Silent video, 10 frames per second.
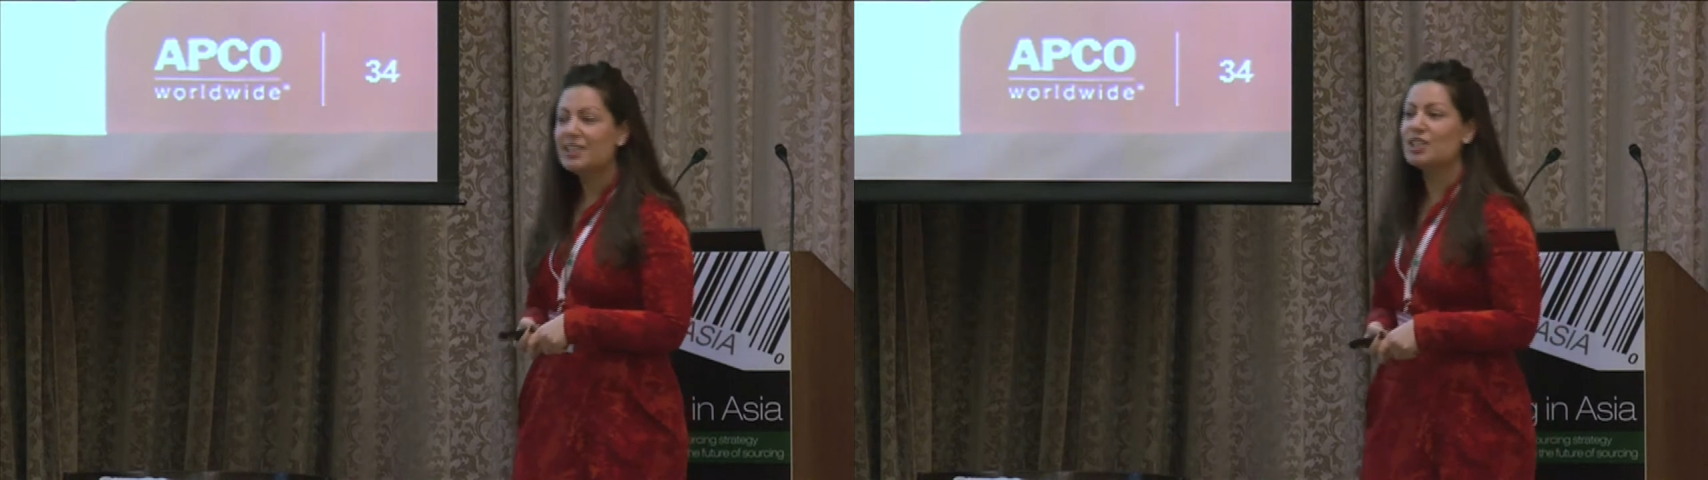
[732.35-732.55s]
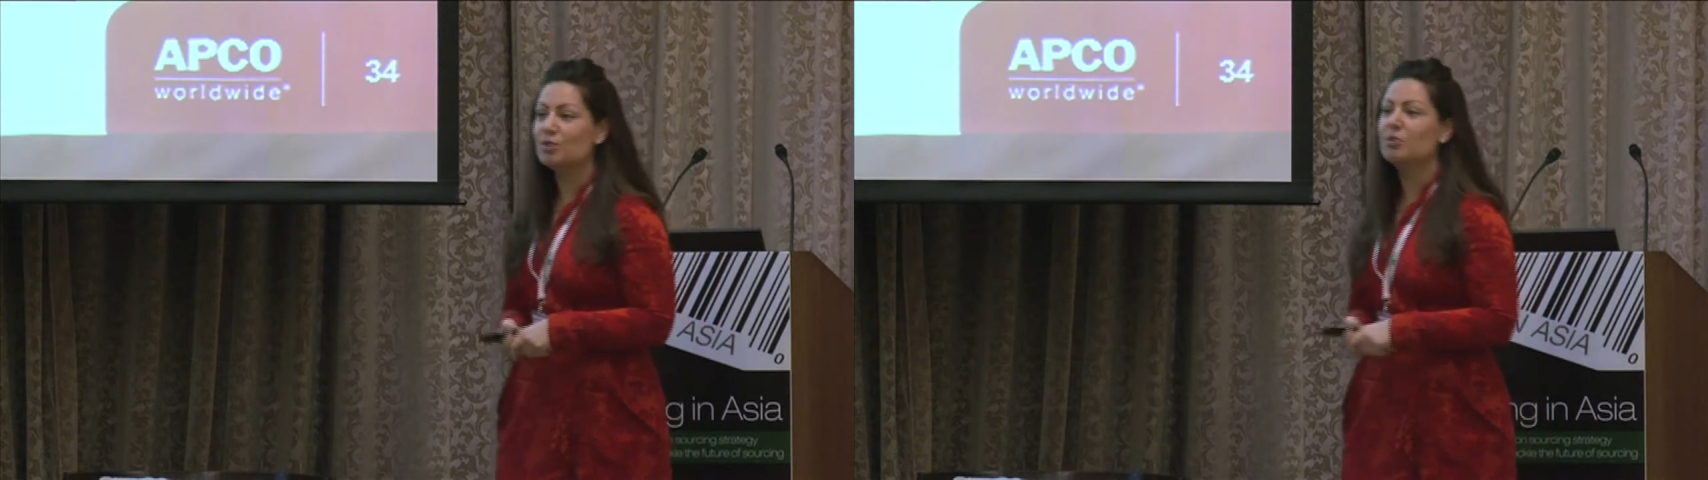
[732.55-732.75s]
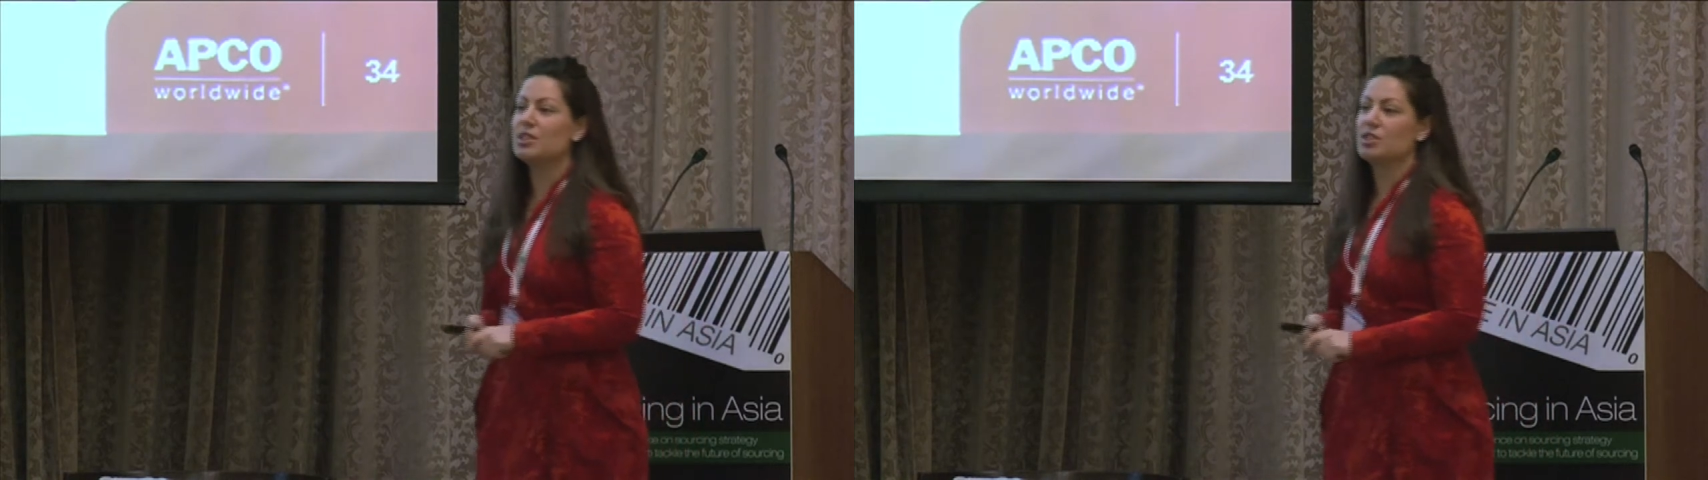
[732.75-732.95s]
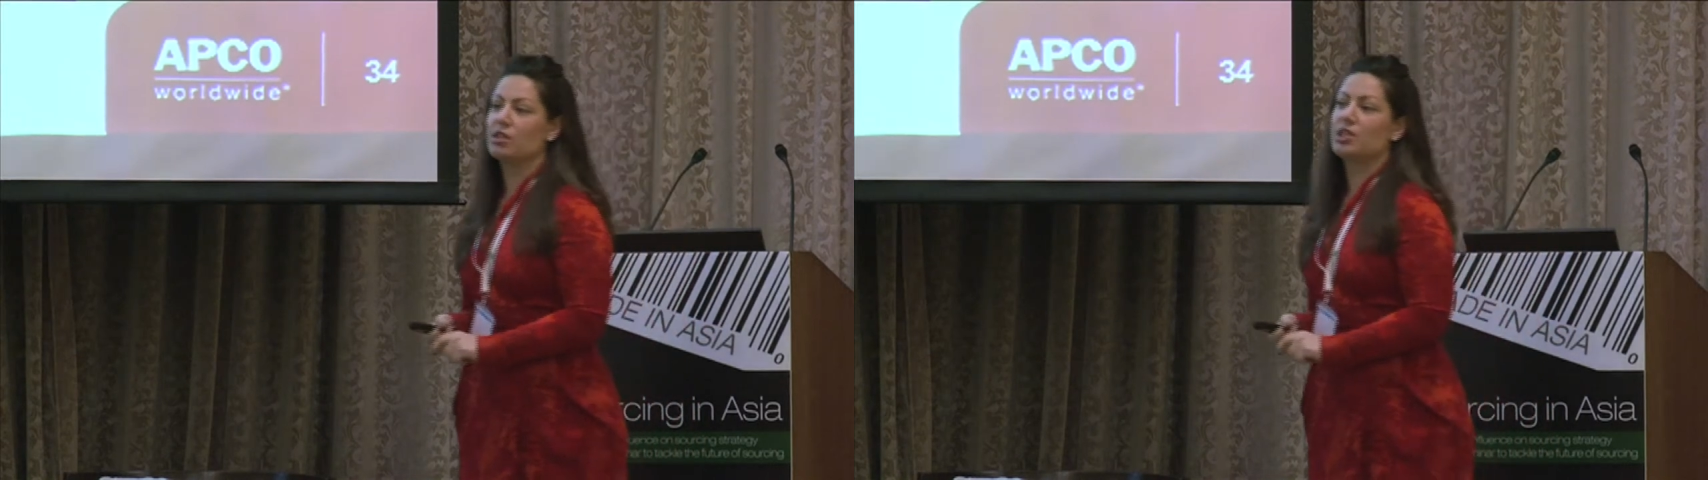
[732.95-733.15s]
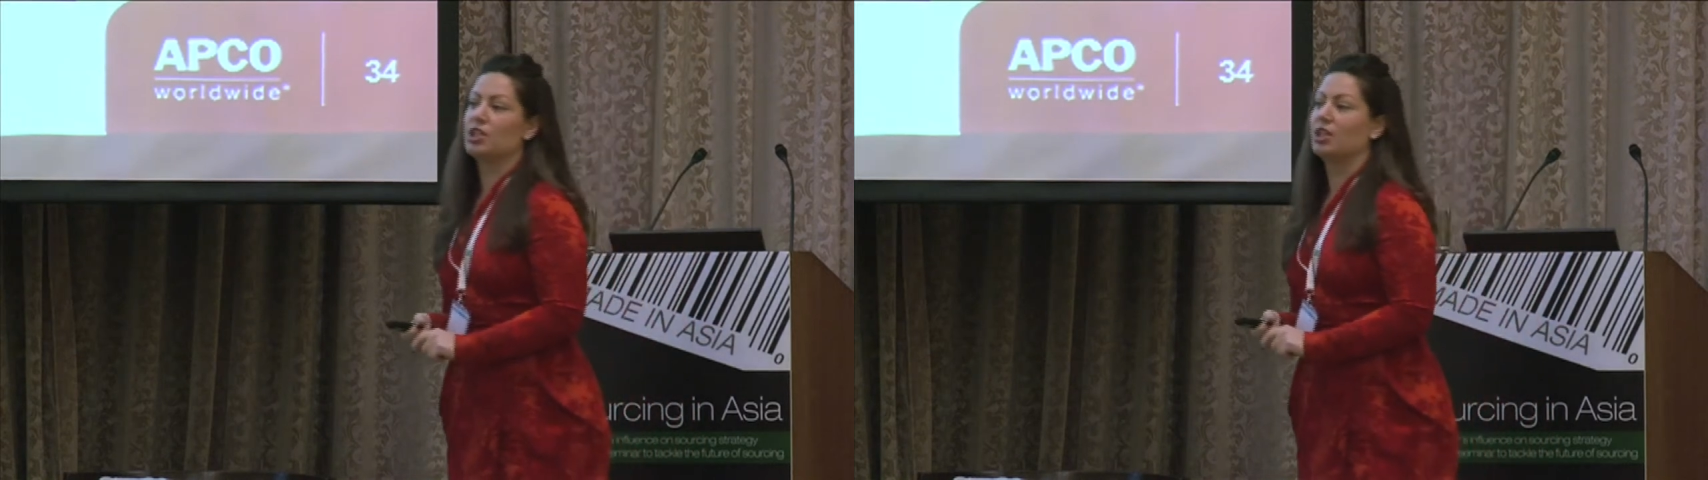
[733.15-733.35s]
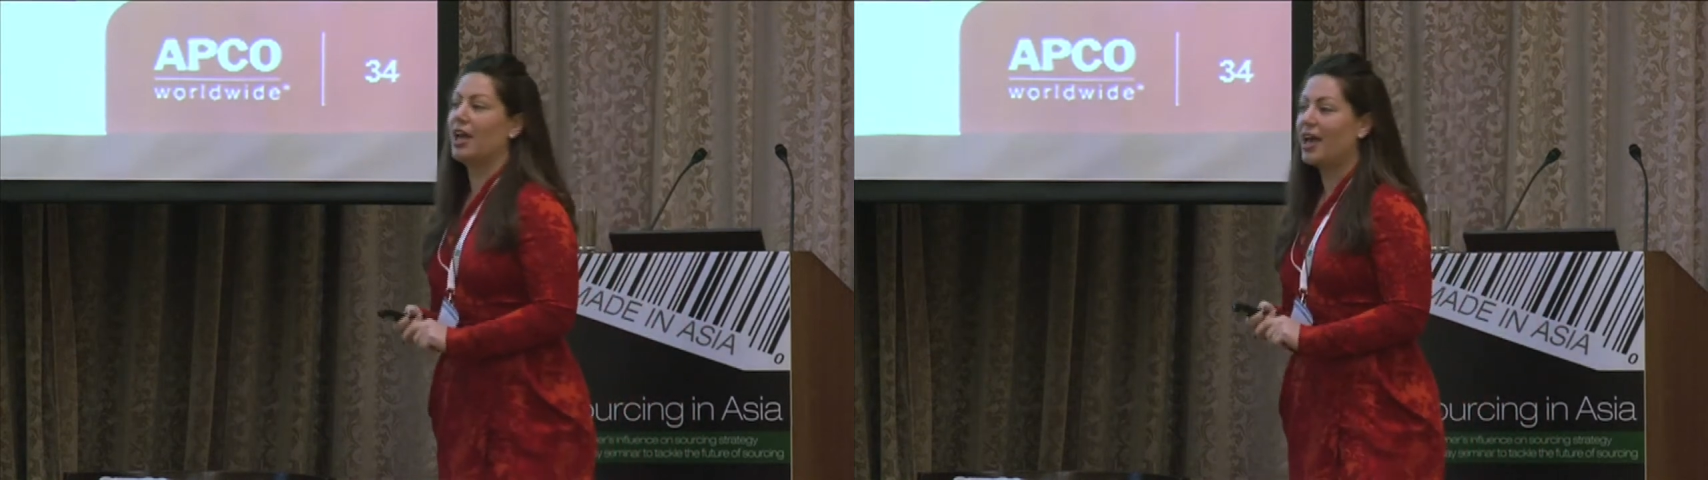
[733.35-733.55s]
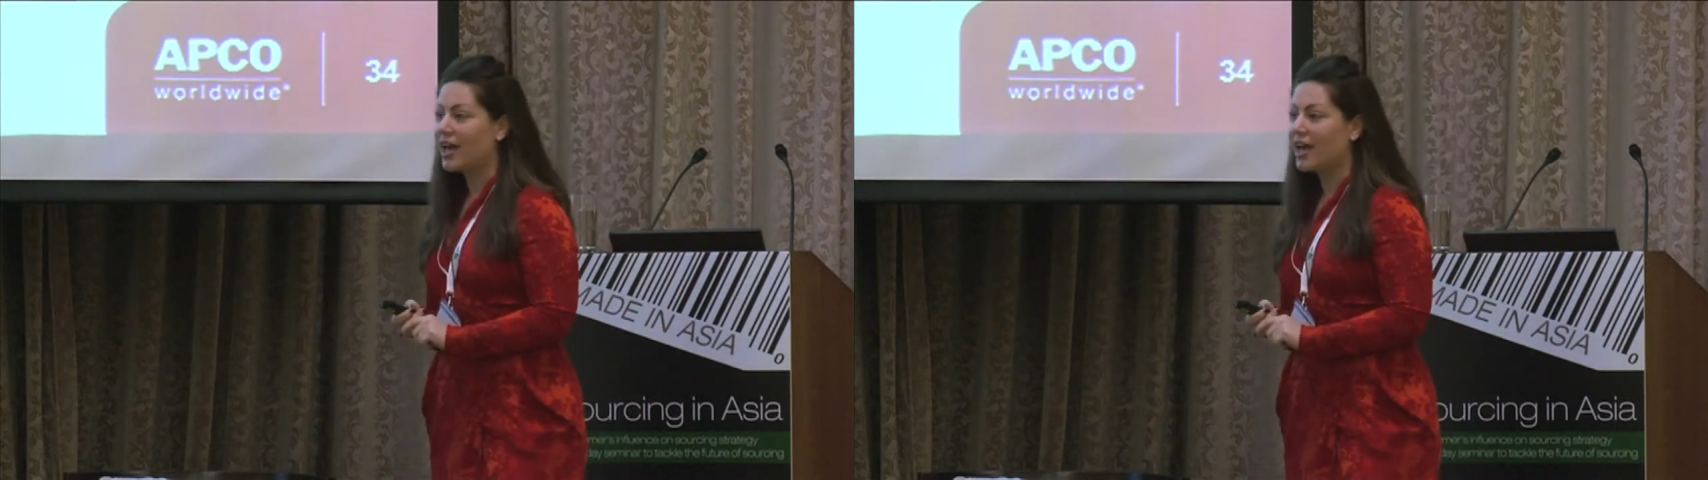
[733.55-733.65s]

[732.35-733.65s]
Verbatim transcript: this administration